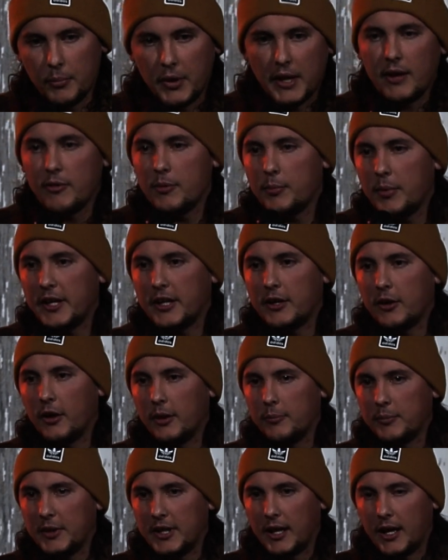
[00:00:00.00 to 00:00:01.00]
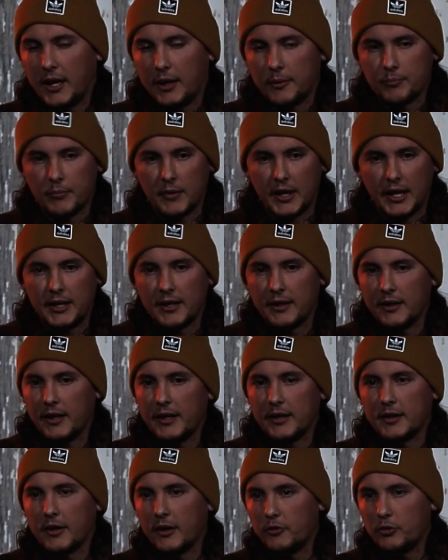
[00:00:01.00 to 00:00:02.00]
But everybody called me gay. I
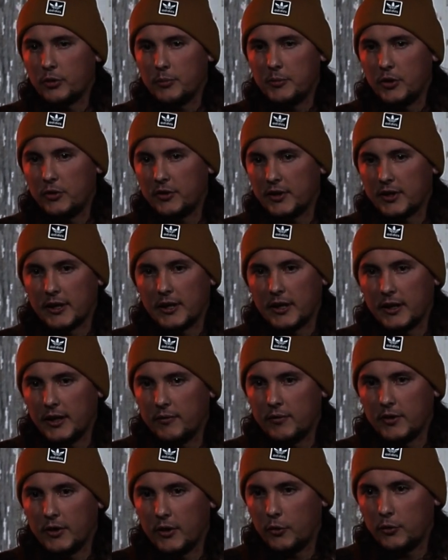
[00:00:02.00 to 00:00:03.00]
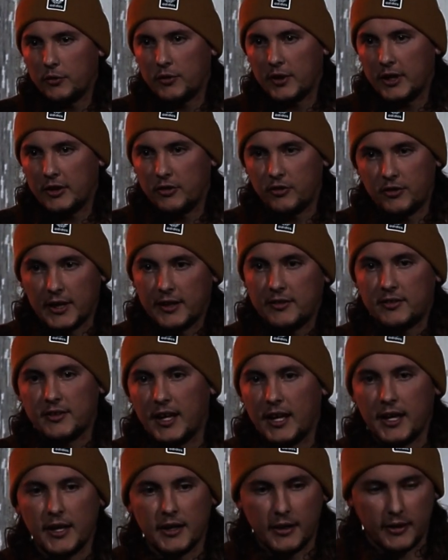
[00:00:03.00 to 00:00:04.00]
didn't like country music and I lived in Osage.
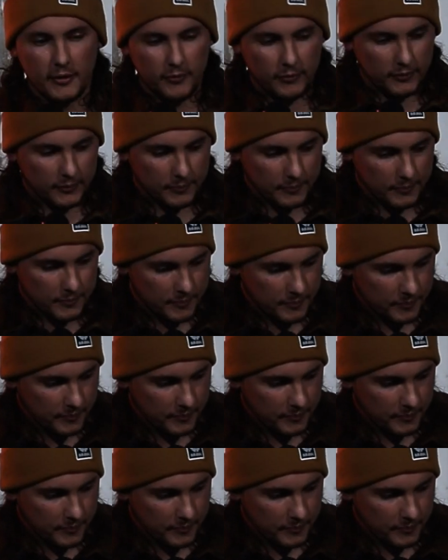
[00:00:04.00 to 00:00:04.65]
That's gay enough.